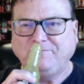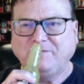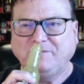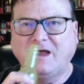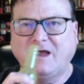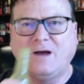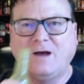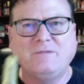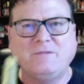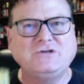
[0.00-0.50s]

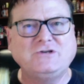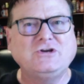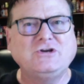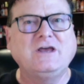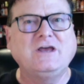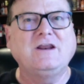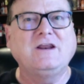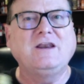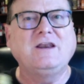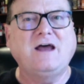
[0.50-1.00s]
but you
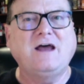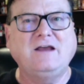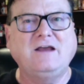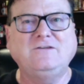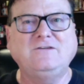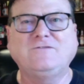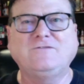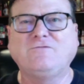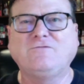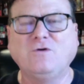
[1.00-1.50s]
get a
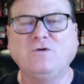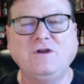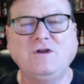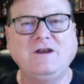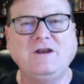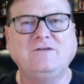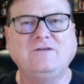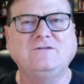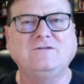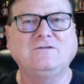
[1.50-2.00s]
nice
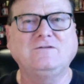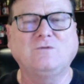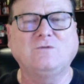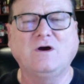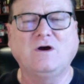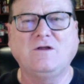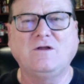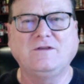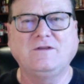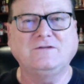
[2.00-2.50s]
fruitiness as
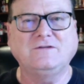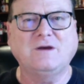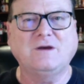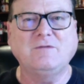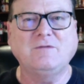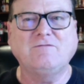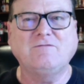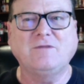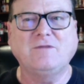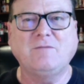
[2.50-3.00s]
well that's
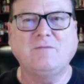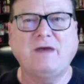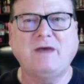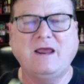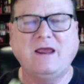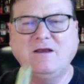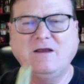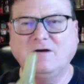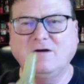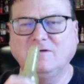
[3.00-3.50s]
coming from the
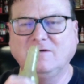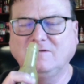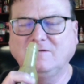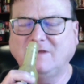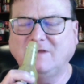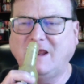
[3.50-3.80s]
mangoes.